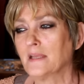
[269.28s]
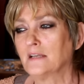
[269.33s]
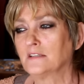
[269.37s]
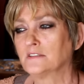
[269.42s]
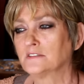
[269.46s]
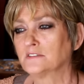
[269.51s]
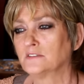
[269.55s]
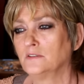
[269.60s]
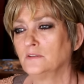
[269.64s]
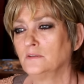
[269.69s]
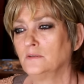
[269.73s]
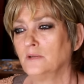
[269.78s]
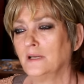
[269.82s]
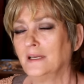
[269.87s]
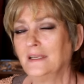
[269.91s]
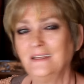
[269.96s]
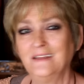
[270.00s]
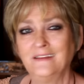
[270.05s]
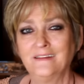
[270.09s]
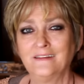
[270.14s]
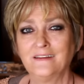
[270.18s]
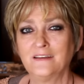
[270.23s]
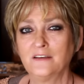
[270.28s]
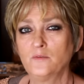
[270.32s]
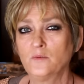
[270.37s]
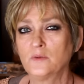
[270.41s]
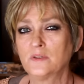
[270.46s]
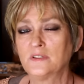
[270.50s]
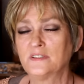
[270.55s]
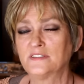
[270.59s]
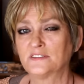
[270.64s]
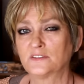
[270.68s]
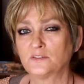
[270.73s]
So anything
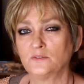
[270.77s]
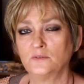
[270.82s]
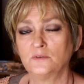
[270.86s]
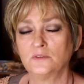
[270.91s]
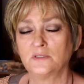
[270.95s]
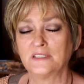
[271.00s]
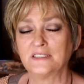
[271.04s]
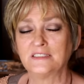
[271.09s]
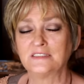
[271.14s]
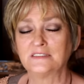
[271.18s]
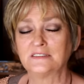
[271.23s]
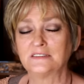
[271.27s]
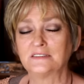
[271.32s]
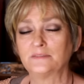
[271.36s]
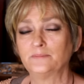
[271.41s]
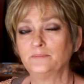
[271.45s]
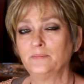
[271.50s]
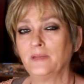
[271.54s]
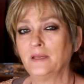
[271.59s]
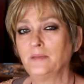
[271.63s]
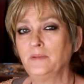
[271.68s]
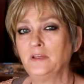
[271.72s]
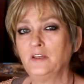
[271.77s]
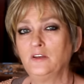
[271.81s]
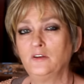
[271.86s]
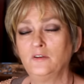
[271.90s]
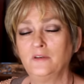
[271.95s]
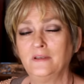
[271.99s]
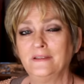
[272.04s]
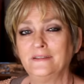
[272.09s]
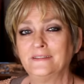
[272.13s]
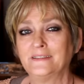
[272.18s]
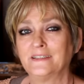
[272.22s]
with schoolings, maybe you
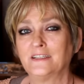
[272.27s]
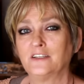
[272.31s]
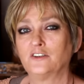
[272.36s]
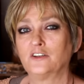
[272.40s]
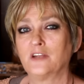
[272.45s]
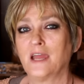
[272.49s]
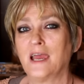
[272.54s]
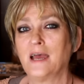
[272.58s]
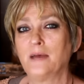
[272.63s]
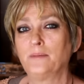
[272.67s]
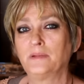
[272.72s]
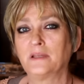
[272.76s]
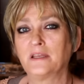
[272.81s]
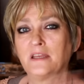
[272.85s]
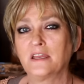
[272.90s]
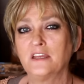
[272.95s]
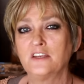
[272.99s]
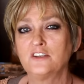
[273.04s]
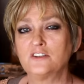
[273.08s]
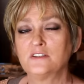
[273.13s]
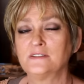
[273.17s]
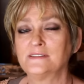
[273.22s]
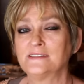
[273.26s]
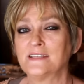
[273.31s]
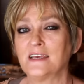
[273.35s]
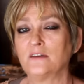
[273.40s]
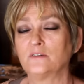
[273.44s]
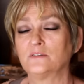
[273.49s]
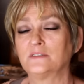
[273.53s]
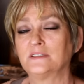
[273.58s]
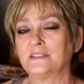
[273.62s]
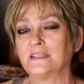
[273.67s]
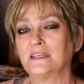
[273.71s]
need to get your applications
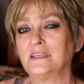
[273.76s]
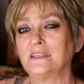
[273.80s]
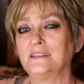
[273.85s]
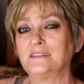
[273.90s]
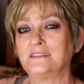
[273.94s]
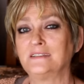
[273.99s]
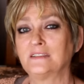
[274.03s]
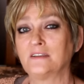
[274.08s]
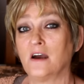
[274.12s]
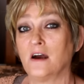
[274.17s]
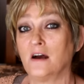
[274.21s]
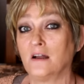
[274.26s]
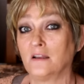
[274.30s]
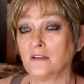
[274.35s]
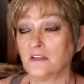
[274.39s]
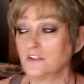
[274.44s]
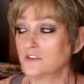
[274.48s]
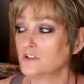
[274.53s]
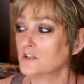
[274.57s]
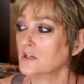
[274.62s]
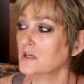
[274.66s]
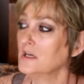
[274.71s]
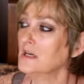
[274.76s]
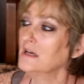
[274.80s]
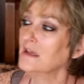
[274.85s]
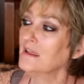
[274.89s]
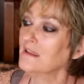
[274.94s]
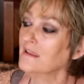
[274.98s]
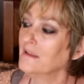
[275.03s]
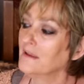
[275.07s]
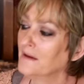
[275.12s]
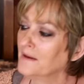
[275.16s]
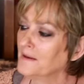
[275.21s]
out to get into college,
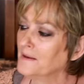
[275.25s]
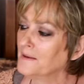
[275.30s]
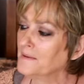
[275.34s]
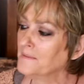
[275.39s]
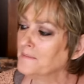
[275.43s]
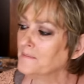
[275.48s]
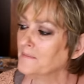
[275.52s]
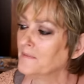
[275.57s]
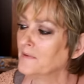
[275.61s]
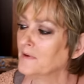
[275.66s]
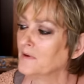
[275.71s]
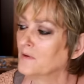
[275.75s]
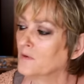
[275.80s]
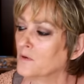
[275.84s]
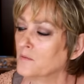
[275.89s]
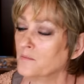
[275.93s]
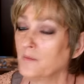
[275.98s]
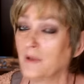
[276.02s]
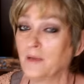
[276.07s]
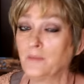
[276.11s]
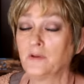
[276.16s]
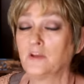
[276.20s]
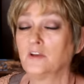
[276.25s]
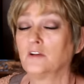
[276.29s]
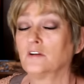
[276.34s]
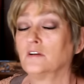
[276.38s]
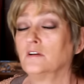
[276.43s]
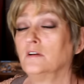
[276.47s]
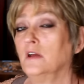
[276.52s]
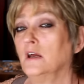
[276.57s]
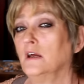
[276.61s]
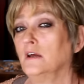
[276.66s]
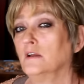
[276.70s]
or maybe
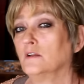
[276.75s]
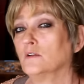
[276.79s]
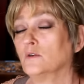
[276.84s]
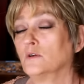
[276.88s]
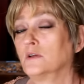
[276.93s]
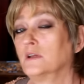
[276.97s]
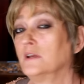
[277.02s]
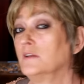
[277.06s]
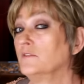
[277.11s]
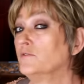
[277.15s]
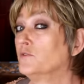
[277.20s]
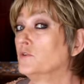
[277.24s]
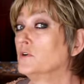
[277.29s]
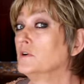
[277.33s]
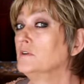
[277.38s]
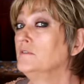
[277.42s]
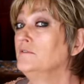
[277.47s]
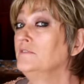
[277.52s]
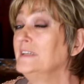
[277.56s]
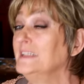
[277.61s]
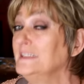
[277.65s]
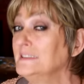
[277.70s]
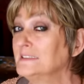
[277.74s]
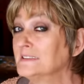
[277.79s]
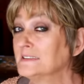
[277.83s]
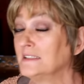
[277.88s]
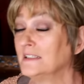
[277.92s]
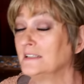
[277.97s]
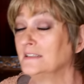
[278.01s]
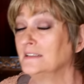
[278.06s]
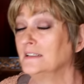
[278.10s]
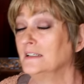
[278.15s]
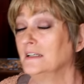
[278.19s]
you're looking for a
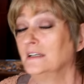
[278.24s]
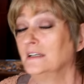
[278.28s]
visa.